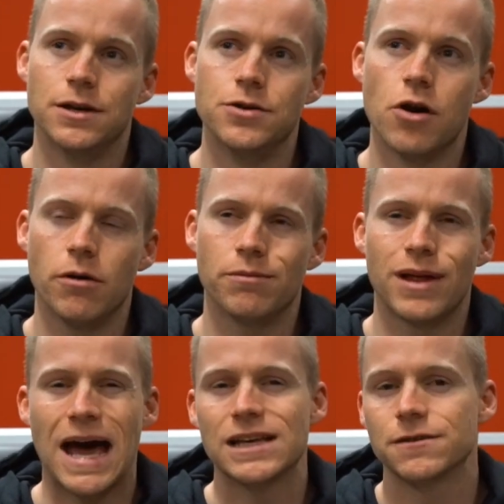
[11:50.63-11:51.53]
Not
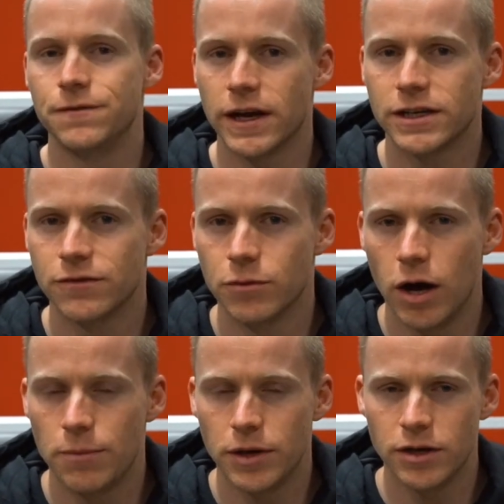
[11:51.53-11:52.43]
as effective in
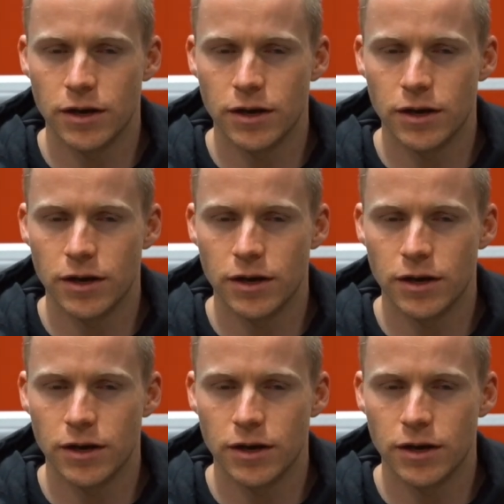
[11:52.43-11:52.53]
my opinion.